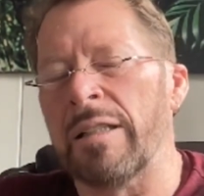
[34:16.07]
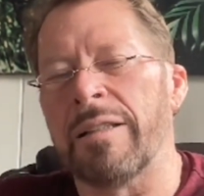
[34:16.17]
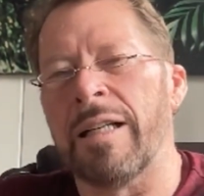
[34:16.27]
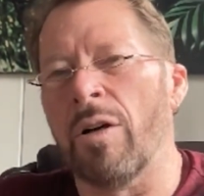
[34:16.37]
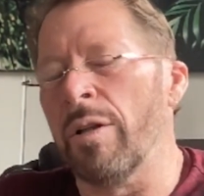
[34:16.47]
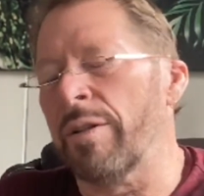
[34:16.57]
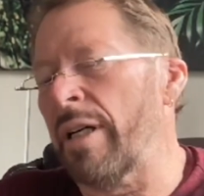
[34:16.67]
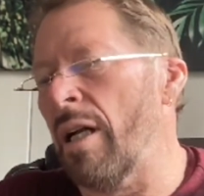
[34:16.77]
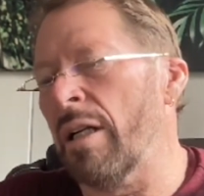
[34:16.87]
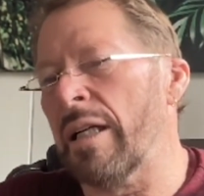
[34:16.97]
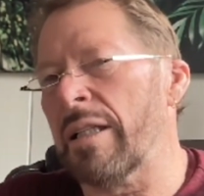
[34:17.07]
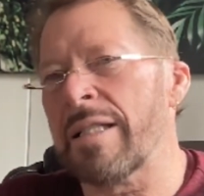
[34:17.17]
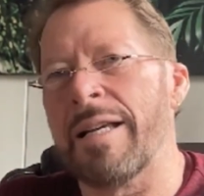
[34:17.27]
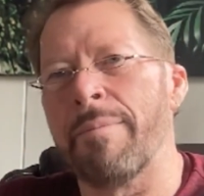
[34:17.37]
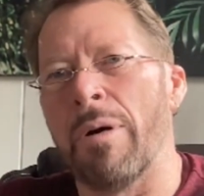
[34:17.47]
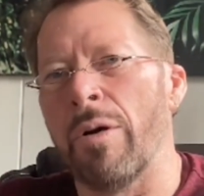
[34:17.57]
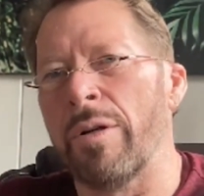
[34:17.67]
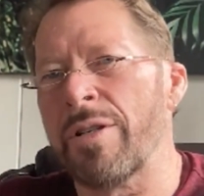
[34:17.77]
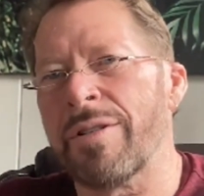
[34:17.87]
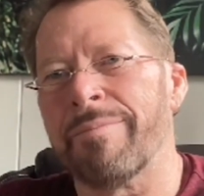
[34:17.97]
They all get the same
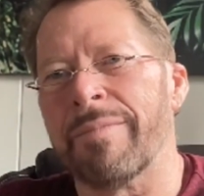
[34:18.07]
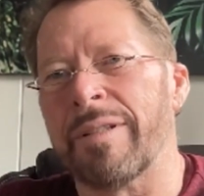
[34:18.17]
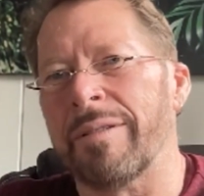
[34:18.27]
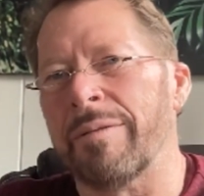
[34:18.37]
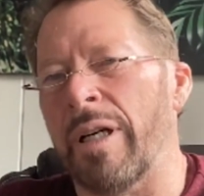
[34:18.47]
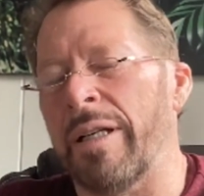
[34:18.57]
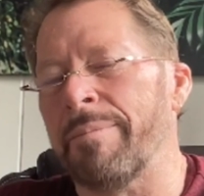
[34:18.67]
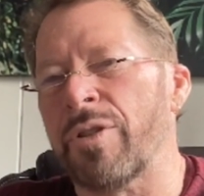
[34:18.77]
bonus, right?